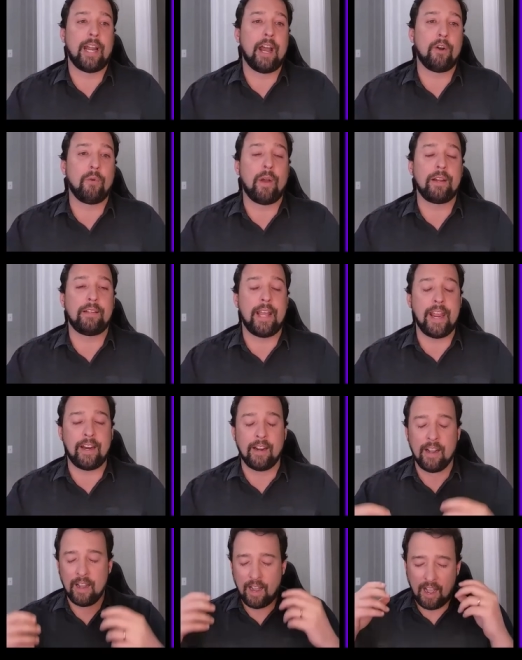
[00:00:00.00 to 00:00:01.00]
How do I
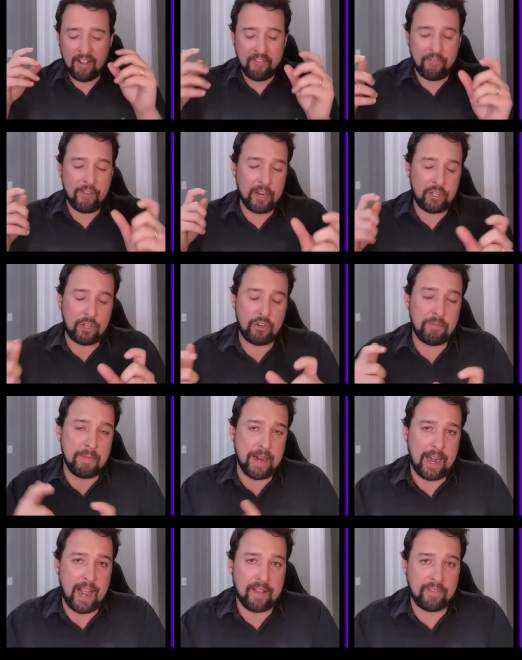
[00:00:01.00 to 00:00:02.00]
take a vision you
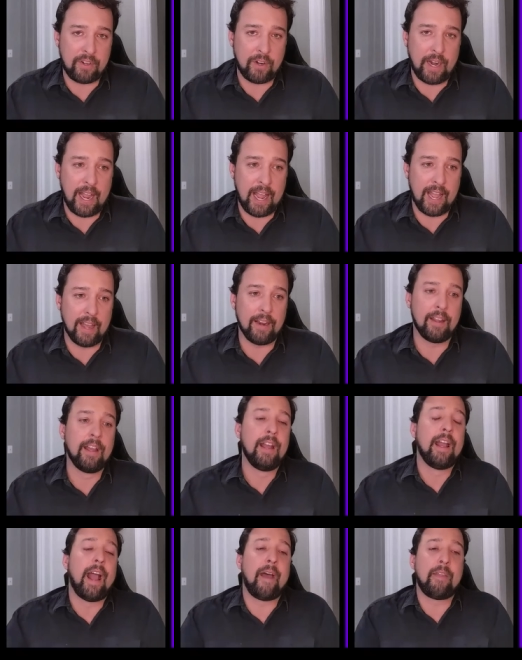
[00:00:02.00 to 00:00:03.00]
might have in your head
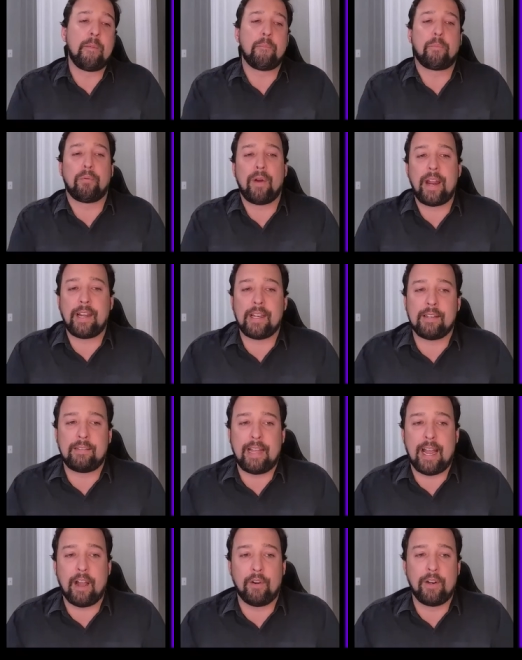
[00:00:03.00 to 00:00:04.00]
and then break it
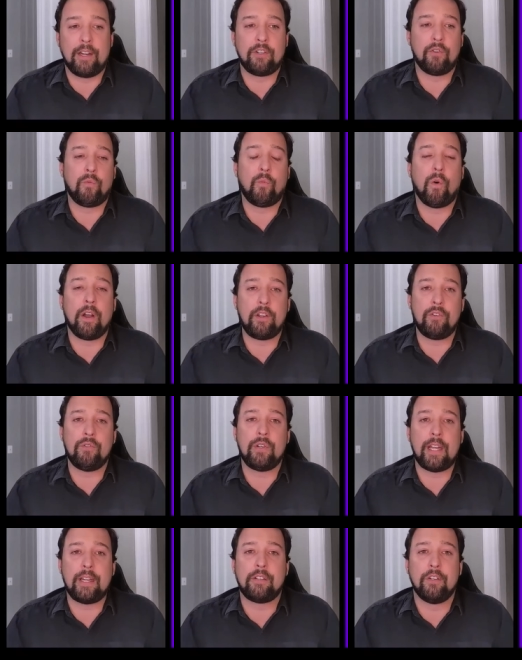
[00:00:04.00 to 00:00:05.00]
down into what you
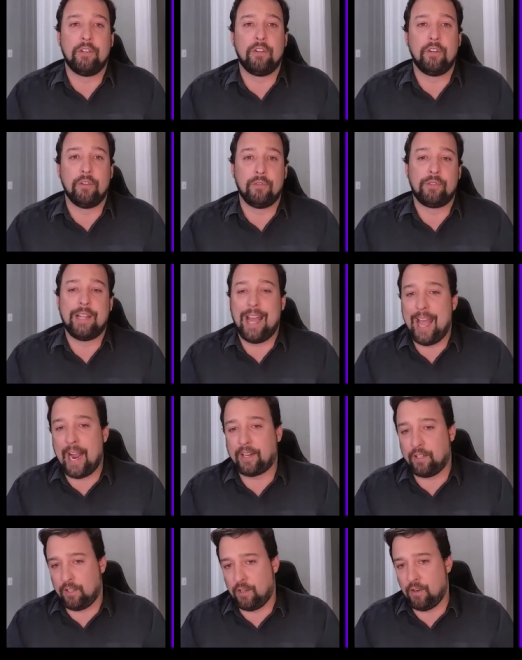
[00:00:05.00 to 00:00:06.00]
need to do to
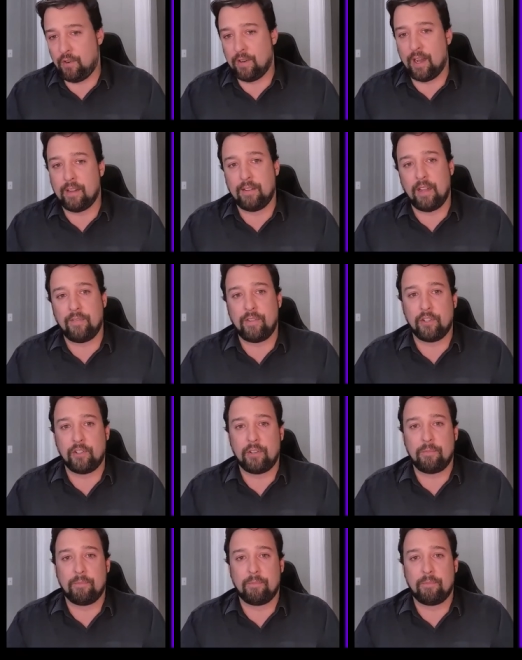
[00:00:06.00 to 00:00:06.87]
execute on that vision?